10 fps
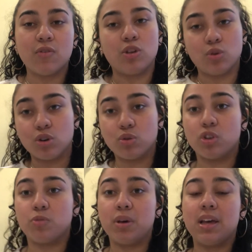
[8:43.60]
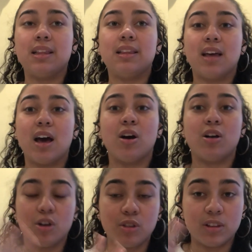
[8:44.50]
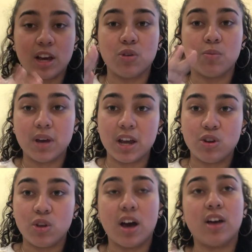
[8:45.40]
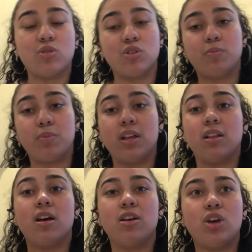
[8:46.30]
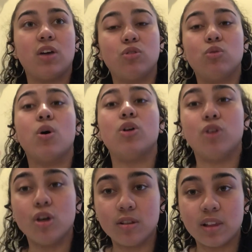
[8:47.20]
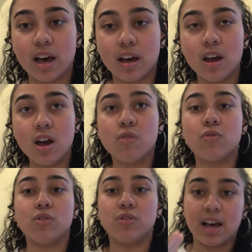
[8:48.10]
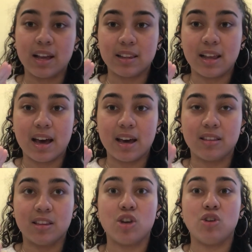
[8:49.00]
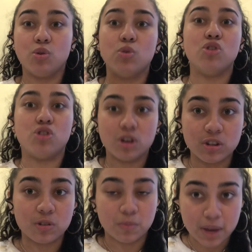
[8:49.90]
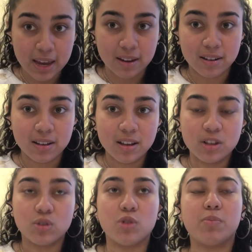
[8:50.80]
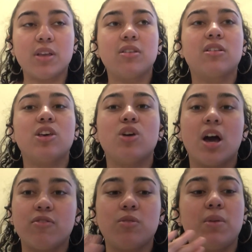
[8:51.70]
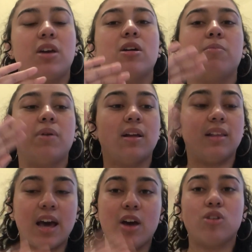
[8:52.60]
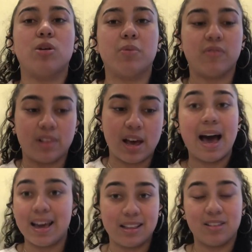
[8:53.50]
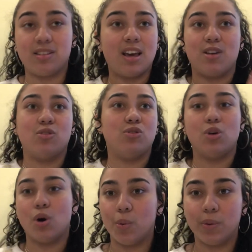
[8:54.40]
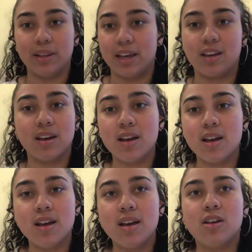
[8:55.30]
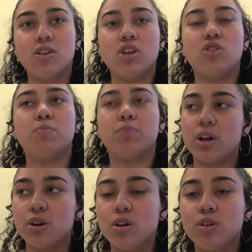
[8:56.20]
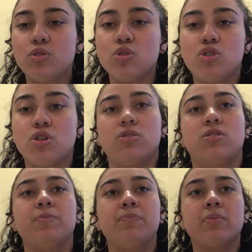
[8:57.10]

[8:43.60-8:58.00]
in order to explain that other lie you made, you have to do another lie for that lie that you just made. So it's basically you have to make up a lie on top of a lie, and it's like, no, like, it's better to just